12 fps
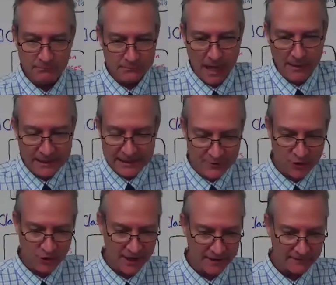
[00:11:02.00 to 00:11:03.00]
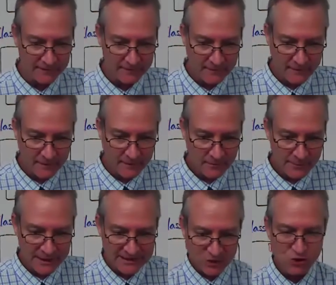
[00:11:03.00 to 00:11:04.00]
I'm going to give you credit
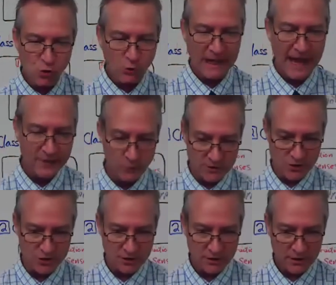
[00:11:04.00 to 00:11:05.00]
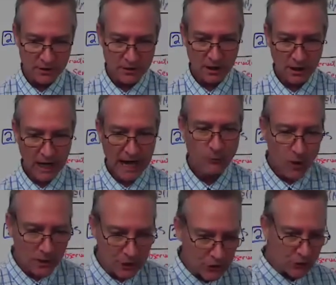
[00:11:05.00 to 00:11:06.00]
because it's your language. I
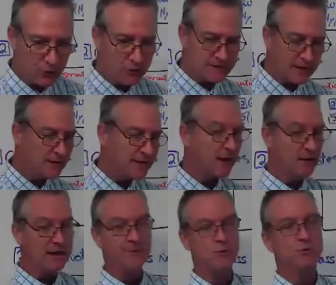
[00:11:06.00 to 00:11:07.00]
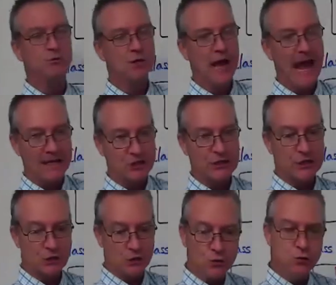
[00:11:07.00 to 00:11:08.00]
want you to say, now, if you actually
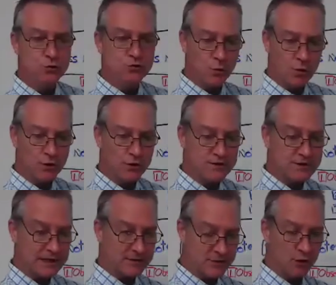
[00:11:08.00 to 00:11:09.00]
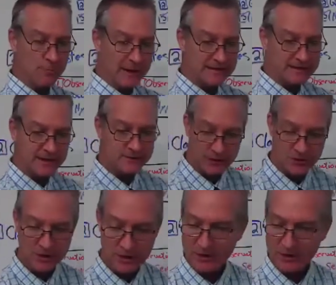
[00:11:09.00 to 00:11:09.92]
use words that don't make sense, which